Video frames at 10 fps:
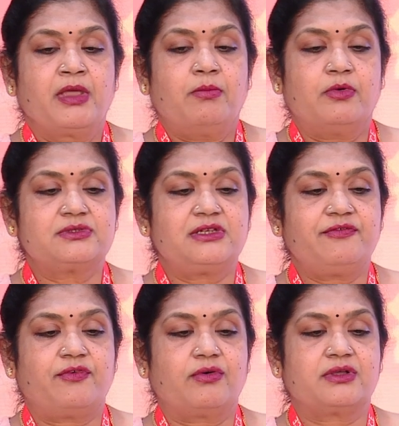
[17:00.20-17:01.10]
mostly
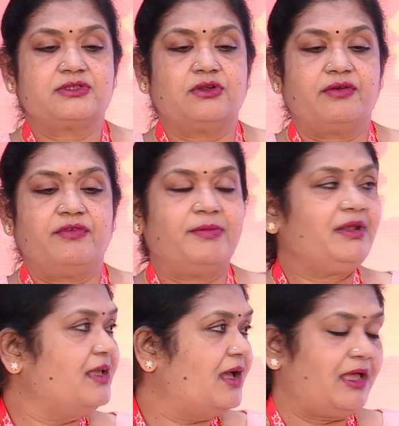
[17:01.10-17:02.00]
focused on women.
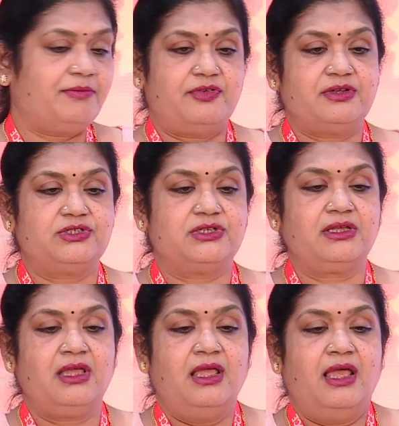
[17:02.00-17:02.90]
Yeah, I'm
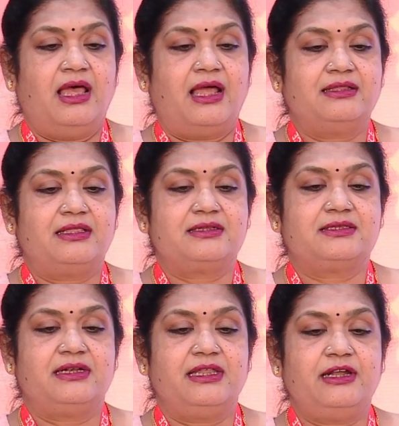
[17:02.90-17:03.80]
finishing. And there is
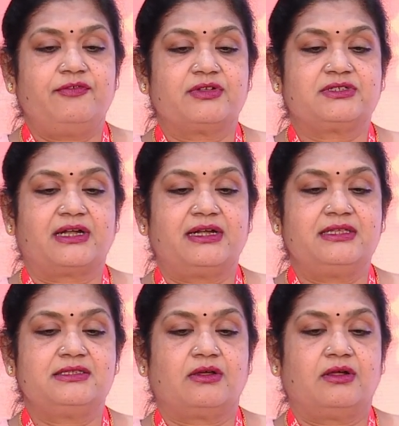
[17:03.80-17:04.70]
a need for
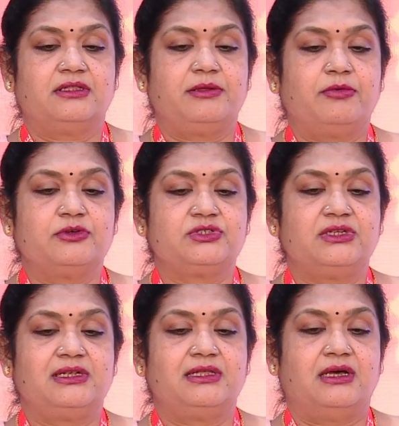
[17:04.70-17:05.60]
studies on the
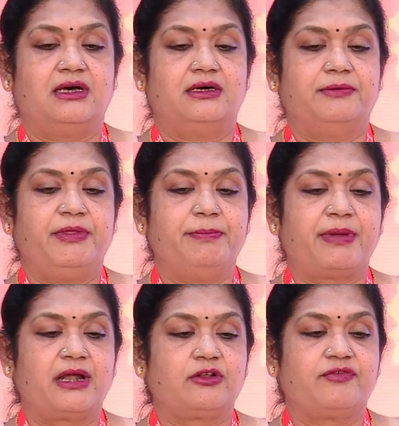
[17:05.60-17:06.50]
emotional
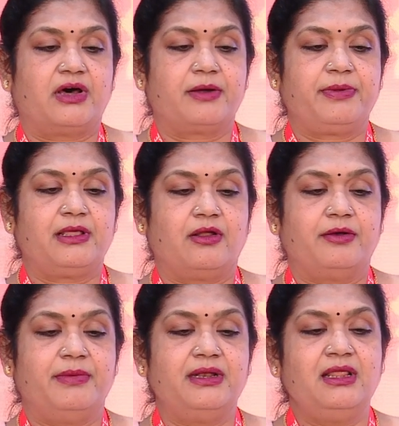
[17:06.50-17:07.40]
impact of RPL
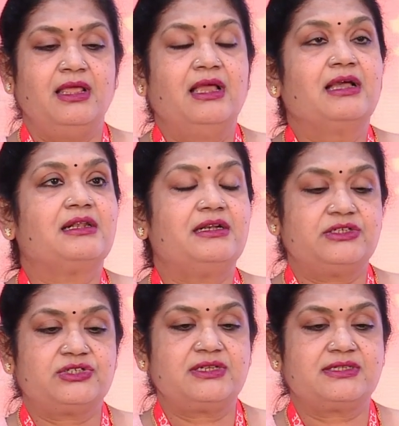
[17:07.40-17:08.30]
on men.
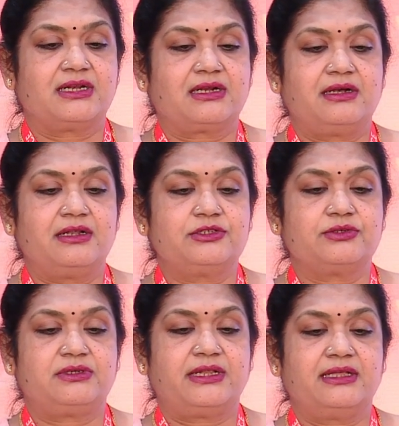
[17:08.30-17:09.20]
Clinicians and clinics
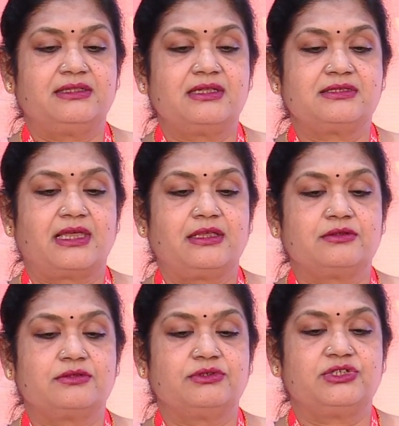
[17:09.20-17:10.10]
should take the
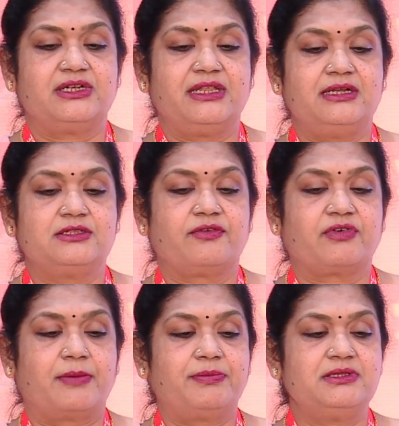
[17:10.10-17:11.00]
psychosocial needs of
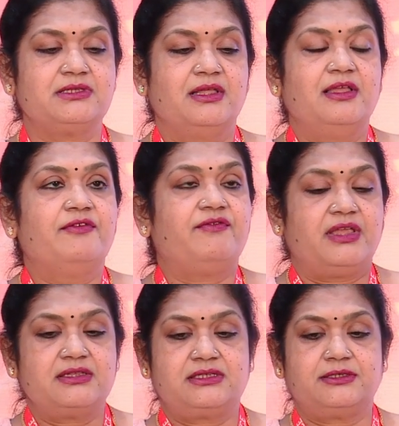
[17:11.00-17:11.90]
couples
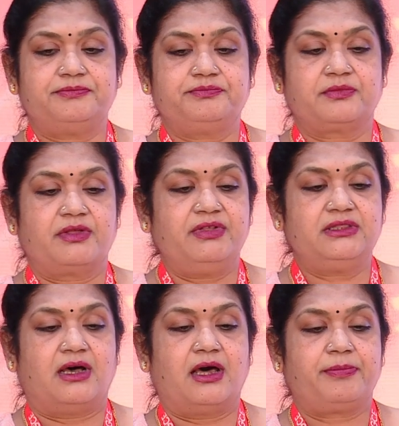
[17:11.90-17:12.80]
faced with
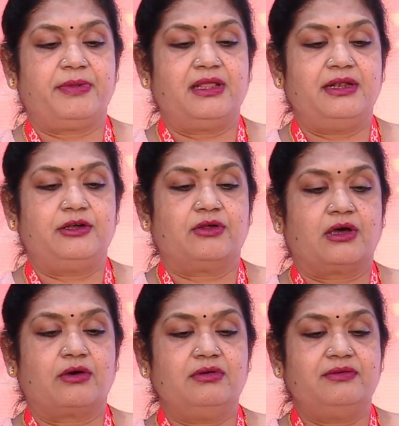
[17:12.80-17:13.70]
RPL into
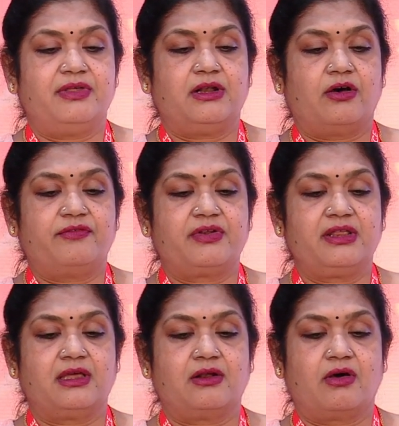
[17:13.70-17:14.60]
account when
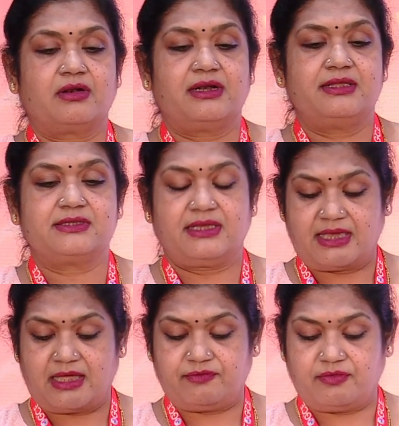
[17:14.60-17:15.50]
offering and organizing
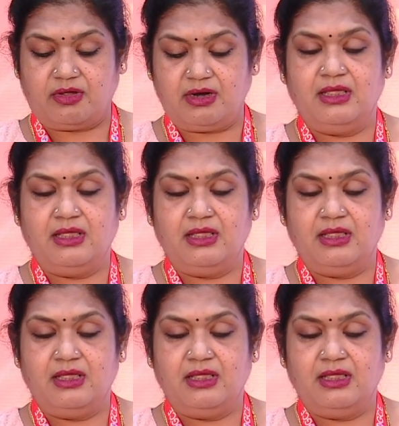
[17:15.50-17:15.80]
care for